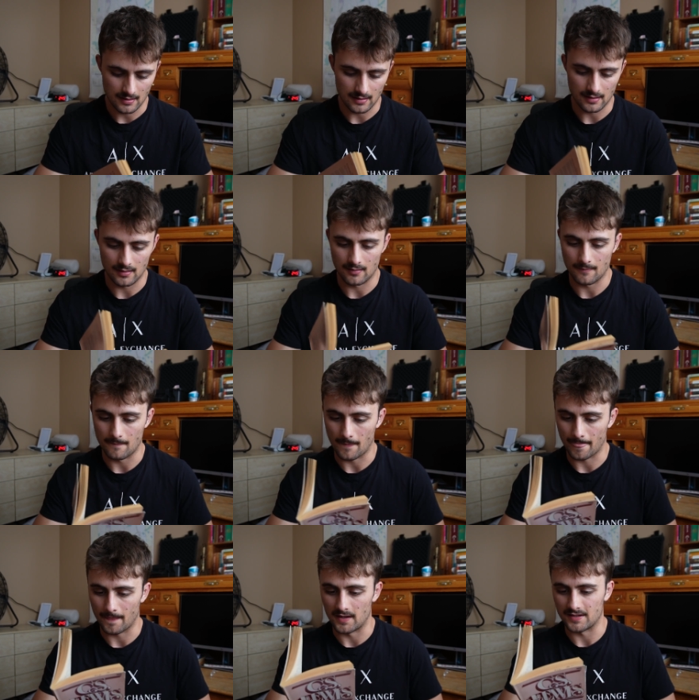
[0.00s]

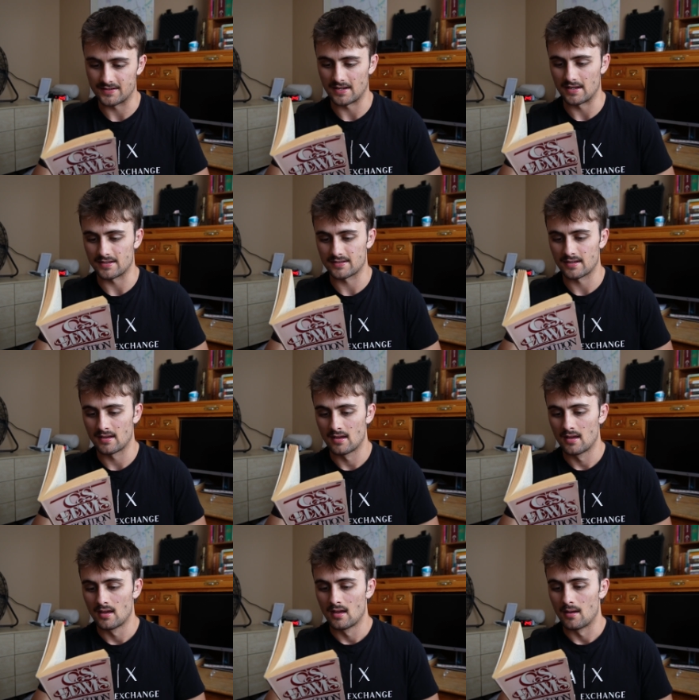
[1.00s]
And it says,
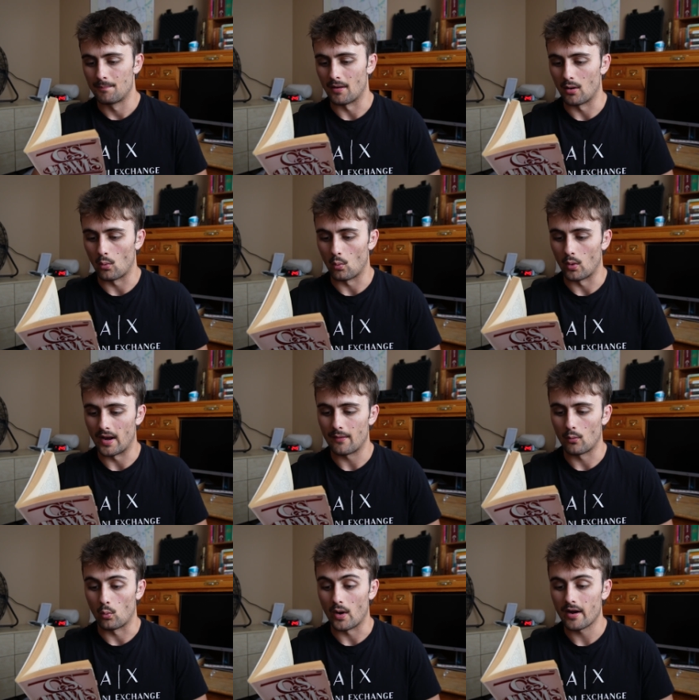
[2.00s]
but
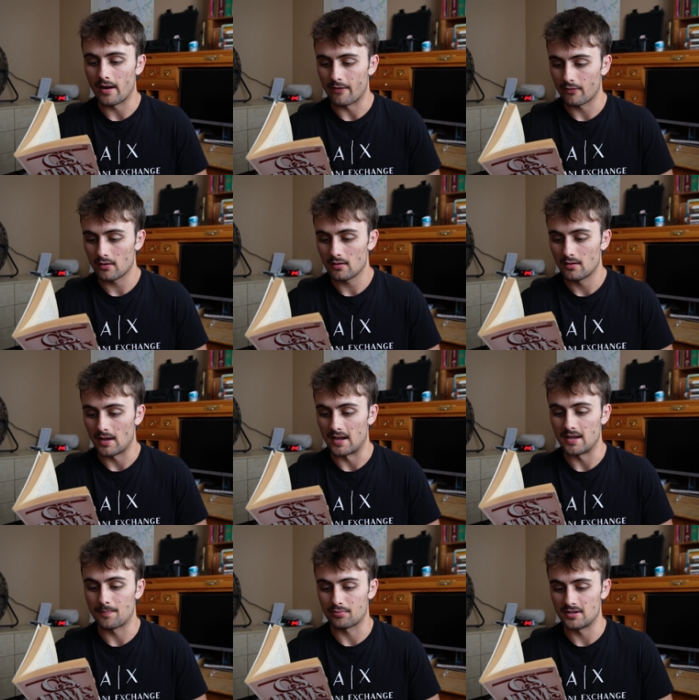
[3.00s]
wherever
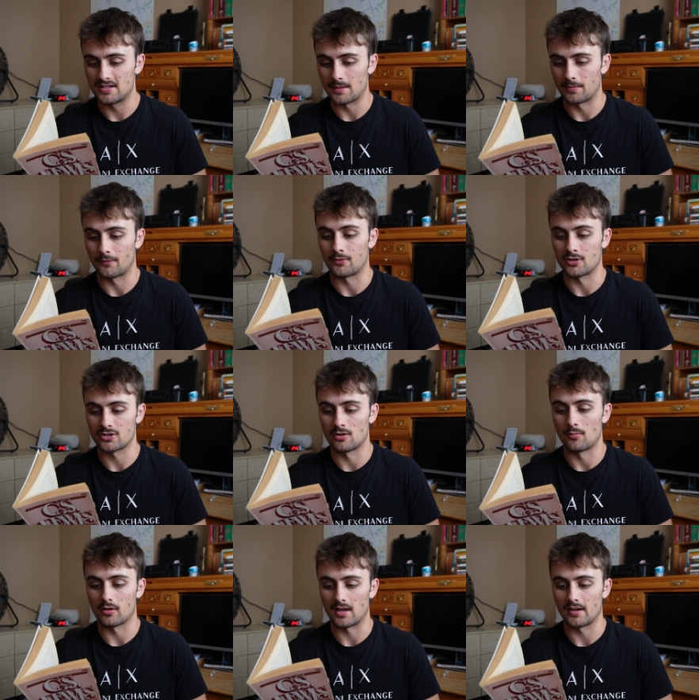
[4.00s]
any precept of traditional
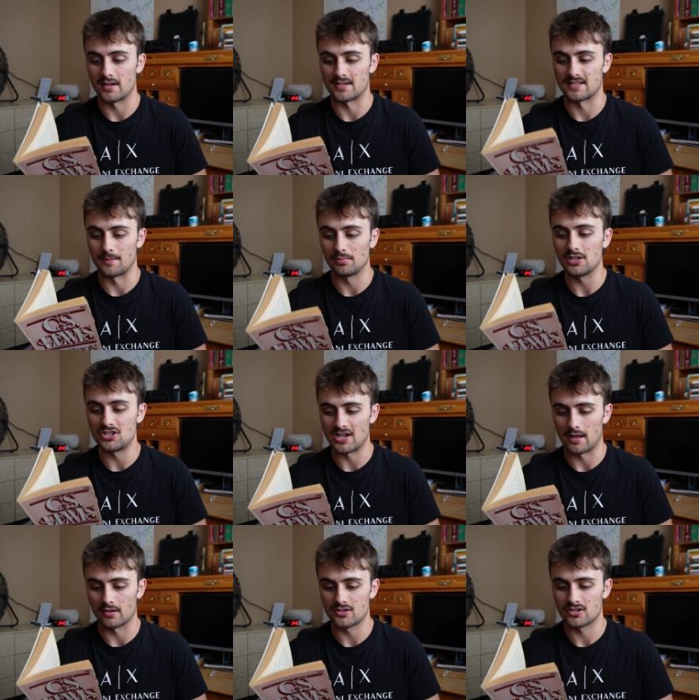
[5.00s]
morality is simply
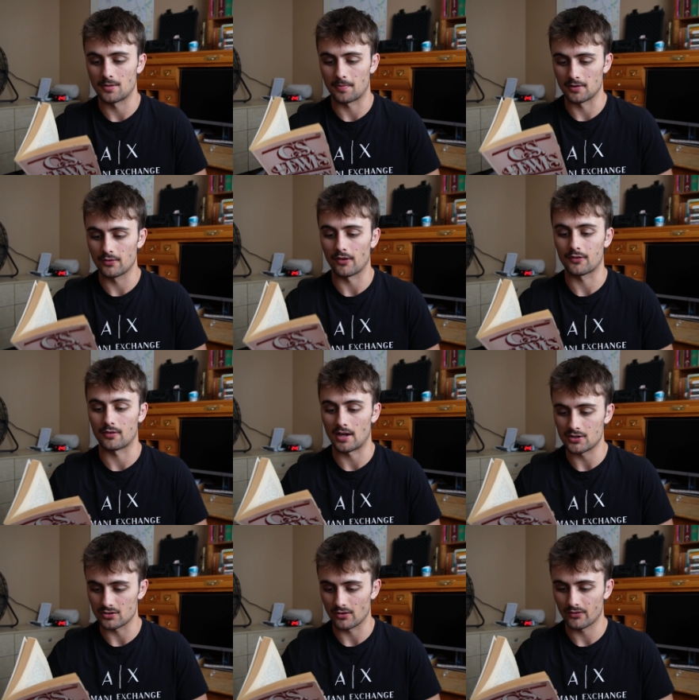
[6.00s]
challenged to produce its
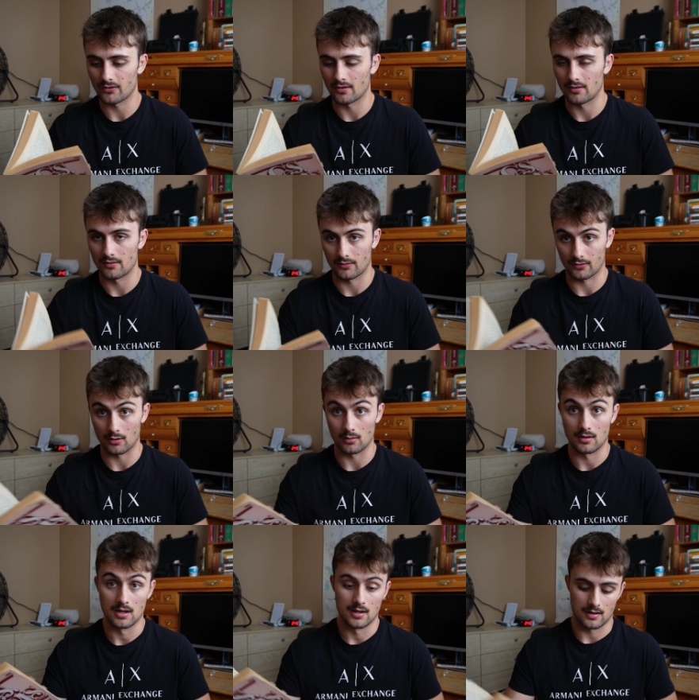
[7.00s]
credentials,
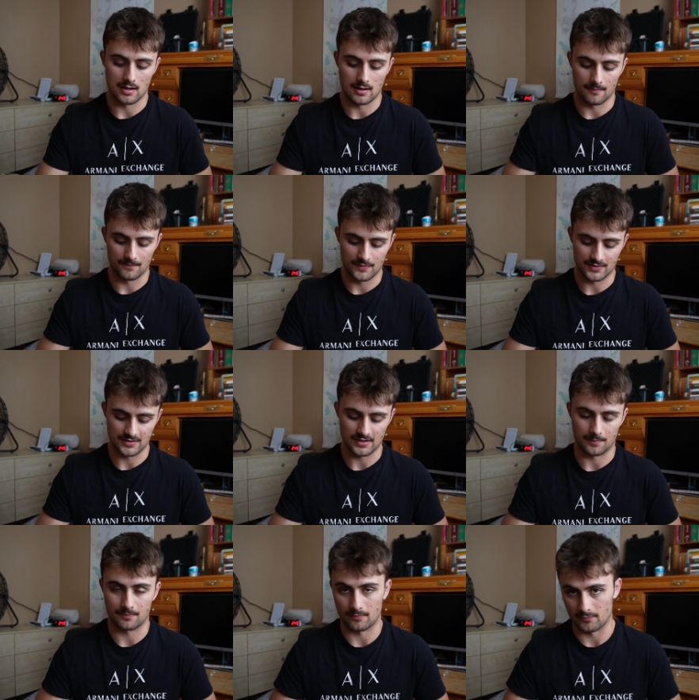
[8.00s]
so this is
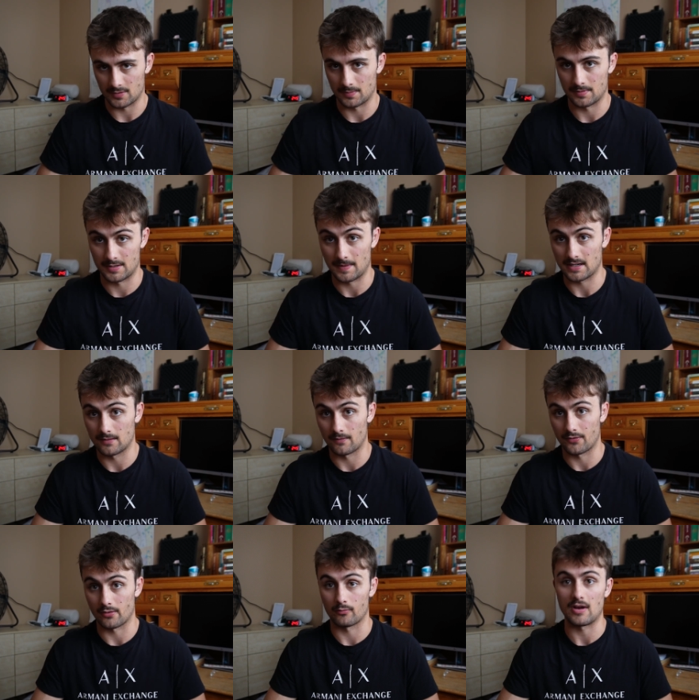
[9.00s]
like from the perspective
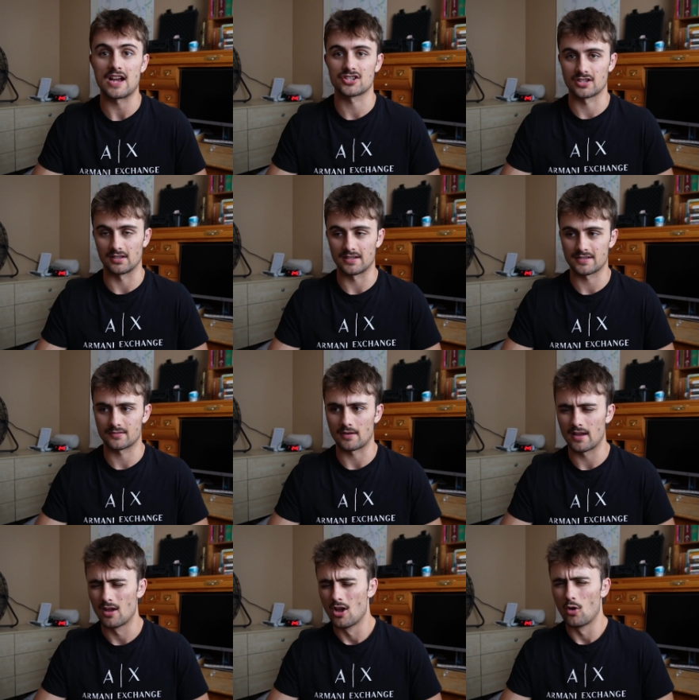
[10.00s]
of the rationalists,
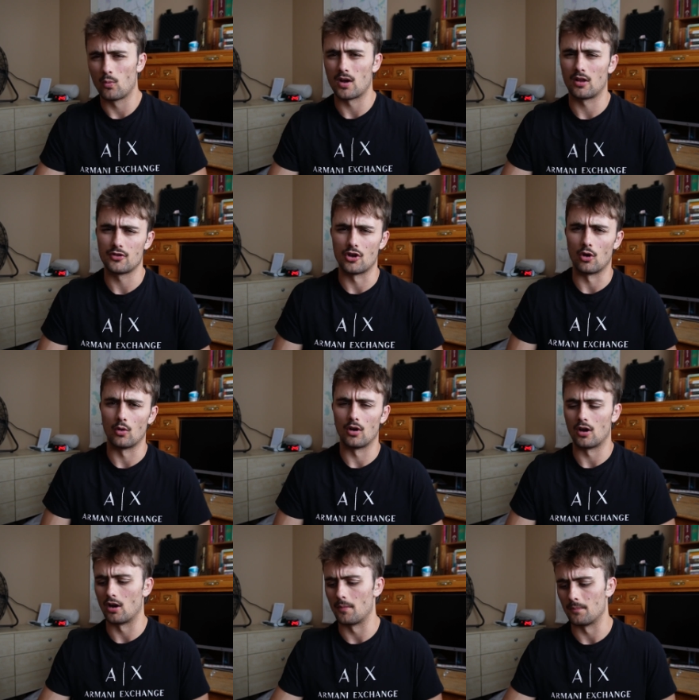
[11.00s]
right? Well,
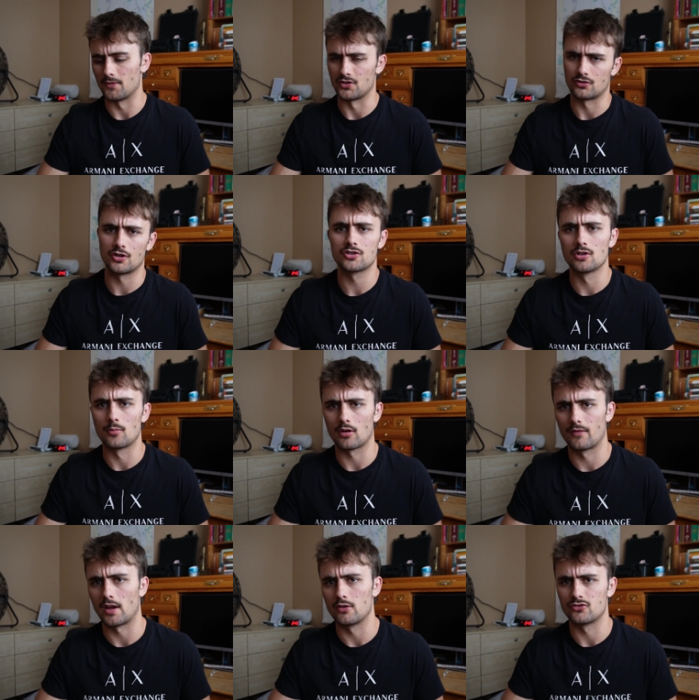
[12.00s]
these traditional
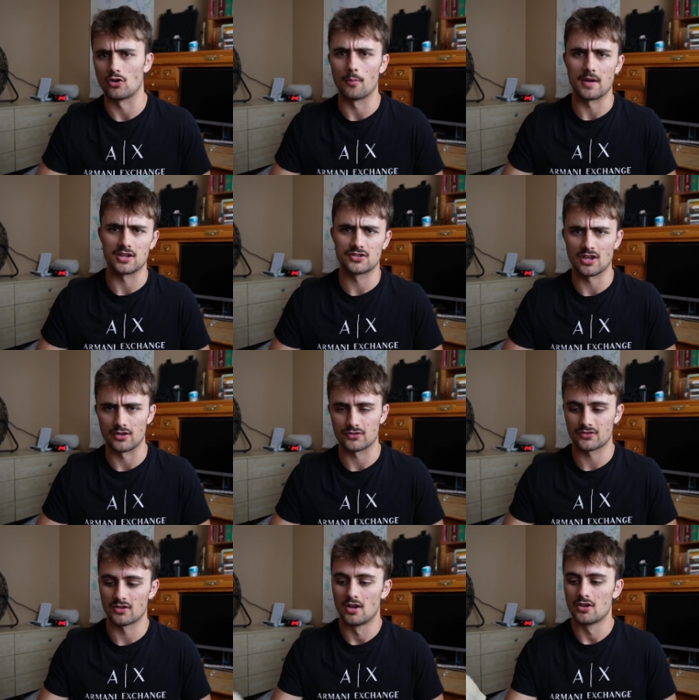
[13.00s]
moral values don't make
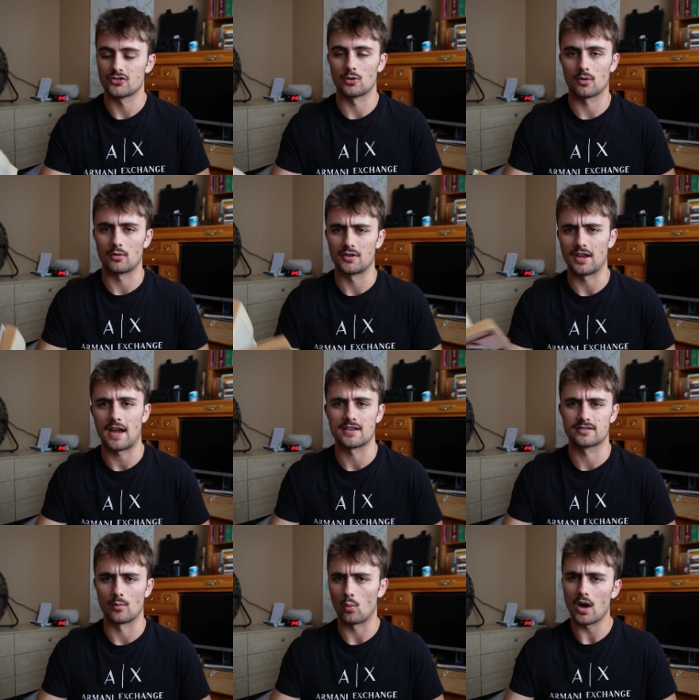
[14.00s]
sense, so we're going to
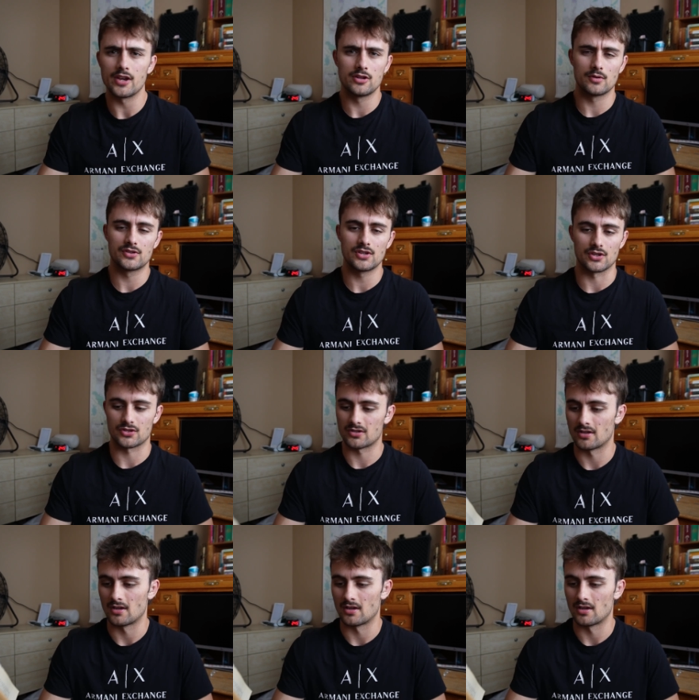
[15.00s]
ask them, why do you exist?